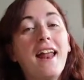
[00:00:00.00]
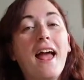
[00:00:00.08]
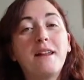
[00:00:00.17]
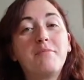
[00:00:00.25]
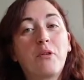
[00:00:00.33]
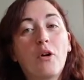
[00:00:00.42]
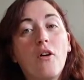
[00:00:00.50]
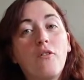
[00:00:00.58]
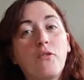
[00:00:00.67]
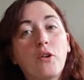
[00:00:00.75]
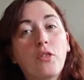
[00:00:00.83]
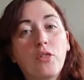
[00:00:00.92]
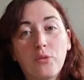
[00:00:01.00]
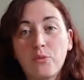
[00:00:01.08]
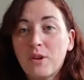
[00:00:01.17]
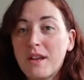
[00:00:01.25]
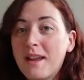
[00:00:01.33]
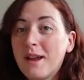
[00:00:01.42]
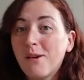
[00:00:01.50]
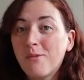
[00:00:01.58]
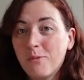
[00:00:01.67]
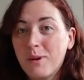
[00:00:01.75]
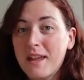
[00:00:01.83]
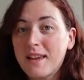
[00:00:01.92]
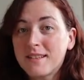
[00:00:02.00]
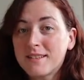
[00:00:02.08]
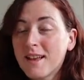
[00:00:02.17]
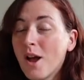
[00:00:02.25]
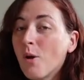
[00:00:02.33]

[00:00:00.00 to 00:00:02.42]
Edinburgh for three weeks.